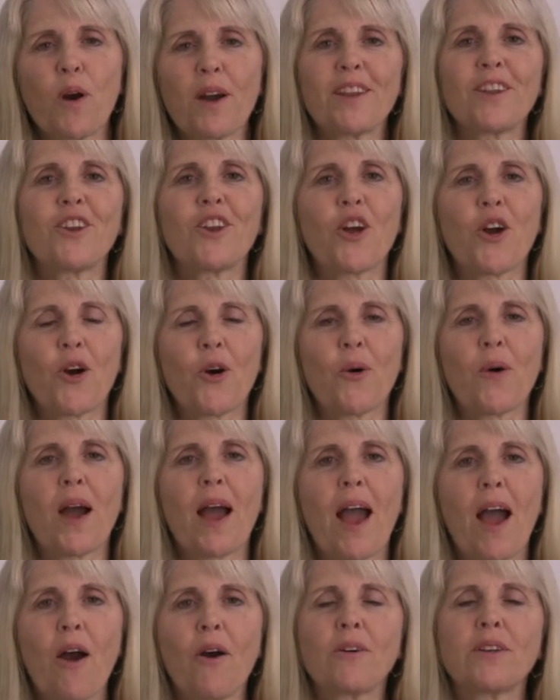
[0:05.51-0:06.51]
want to know,
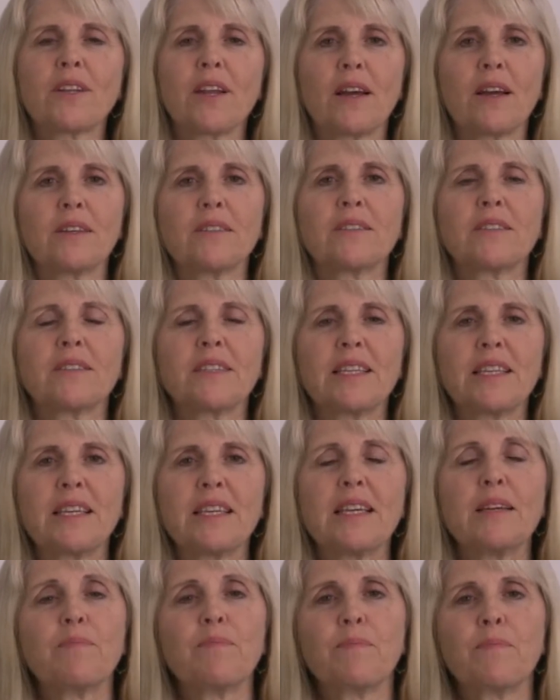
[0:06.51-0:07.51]
how does
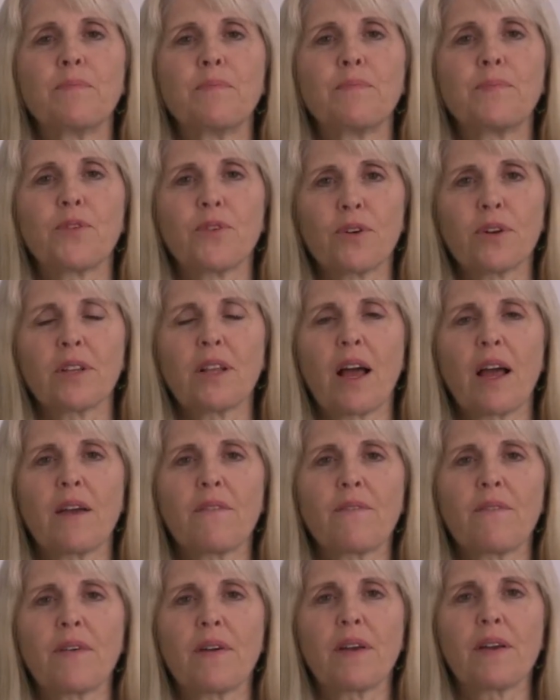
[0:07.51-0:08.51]
the
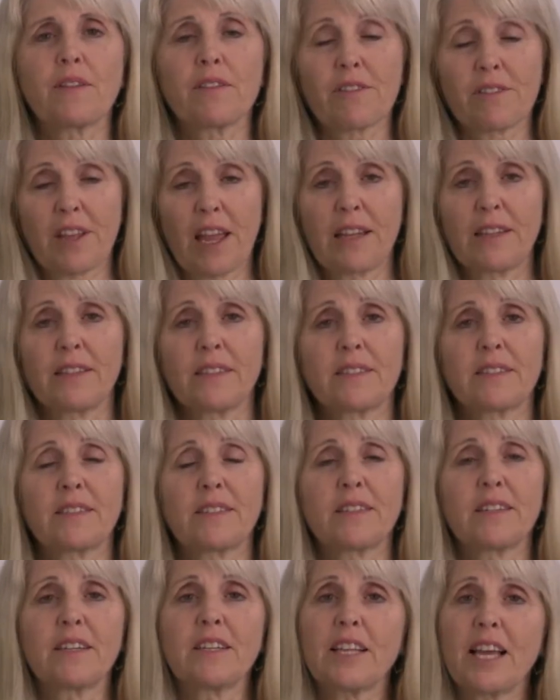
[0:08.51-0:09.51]
PureLIfe stainless
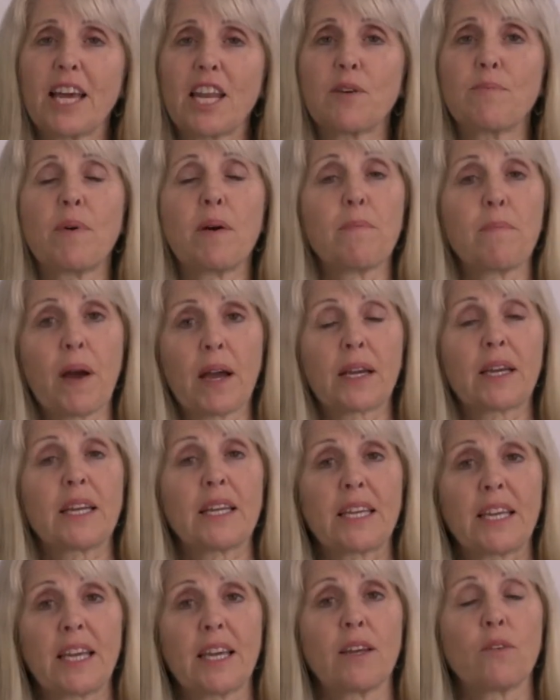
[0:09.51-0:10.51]
steel enema
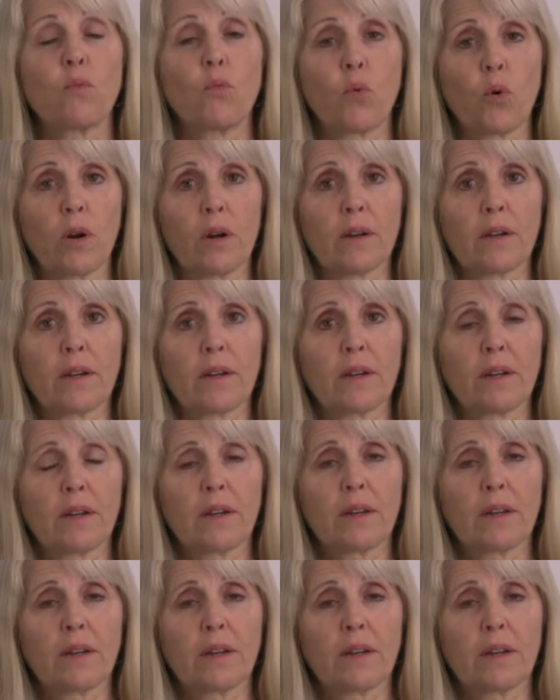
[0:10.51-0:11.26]
bucket kit work?